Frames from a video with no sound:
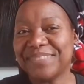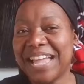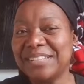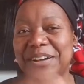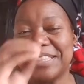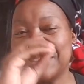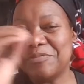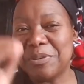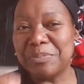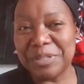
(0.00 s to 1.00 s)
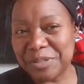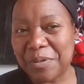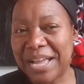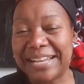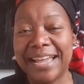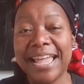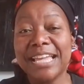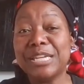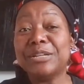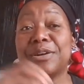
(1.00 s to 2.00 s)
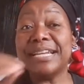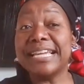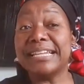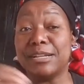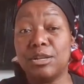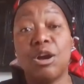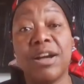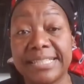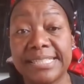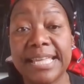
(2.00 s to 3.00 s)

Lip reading: I got them from Botswana. You don't need a lot.